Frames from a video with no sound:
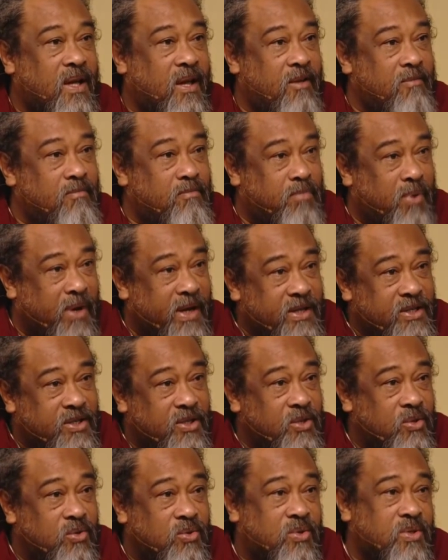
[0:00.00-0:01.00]
I'm
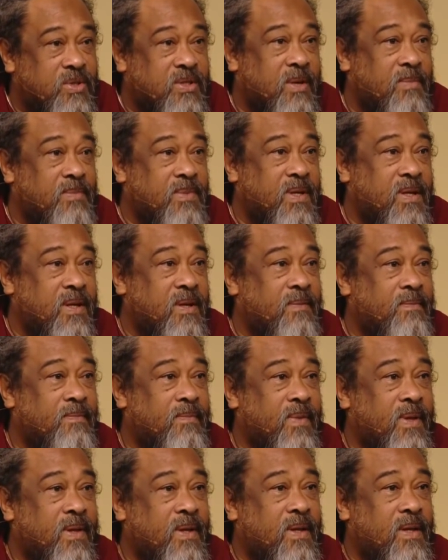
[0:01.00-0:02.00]
pointing you to something.
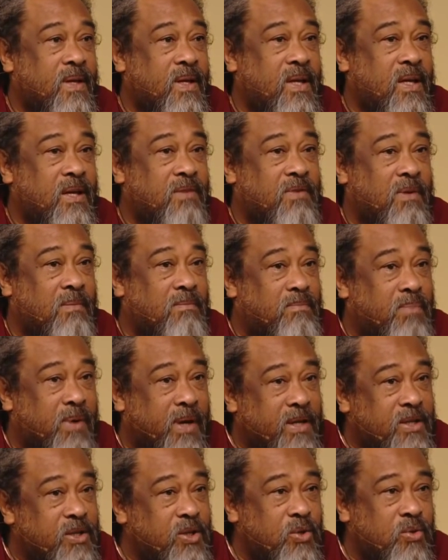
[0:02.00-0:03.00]
If I'm
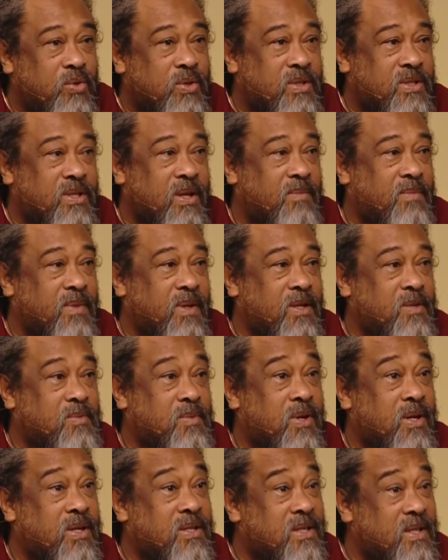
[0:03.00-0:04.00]
pointing you to something, it's
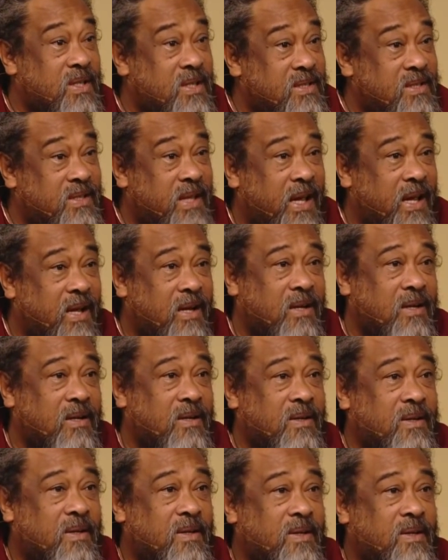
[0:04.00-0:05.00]
because it is there,
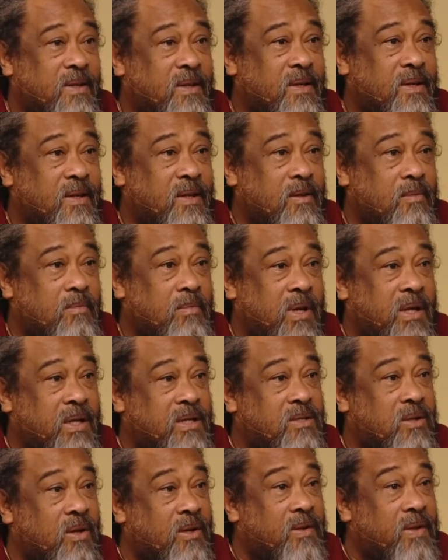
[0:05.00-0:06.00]
but
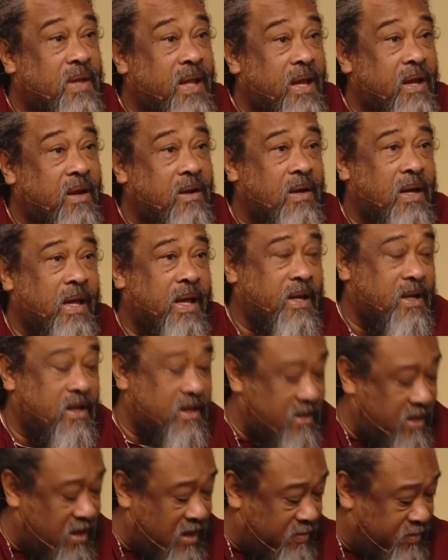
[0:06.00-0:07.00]
it's not there like
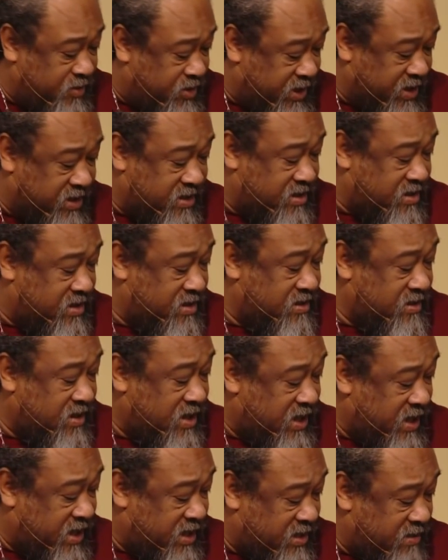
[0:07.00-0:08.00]
an object
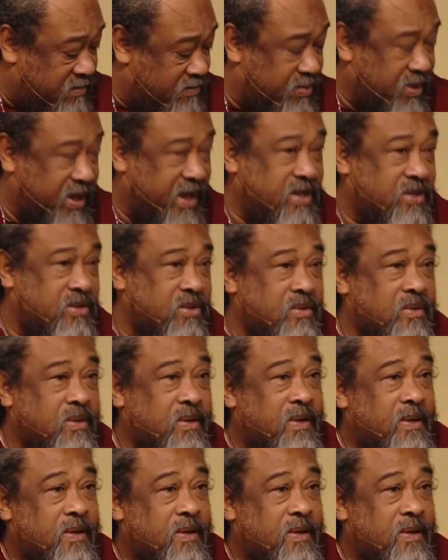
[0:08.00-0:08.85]
that I can point to.